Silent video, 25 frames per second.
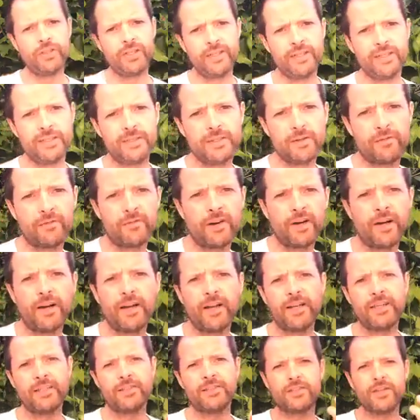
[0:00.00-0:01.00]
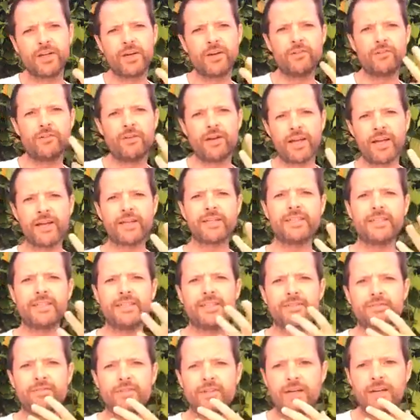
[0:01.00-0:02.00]
he's very direct, he's
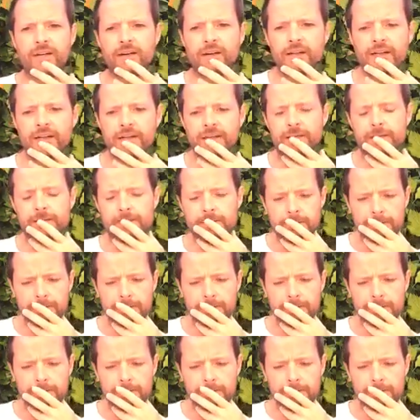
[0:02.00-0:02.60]
very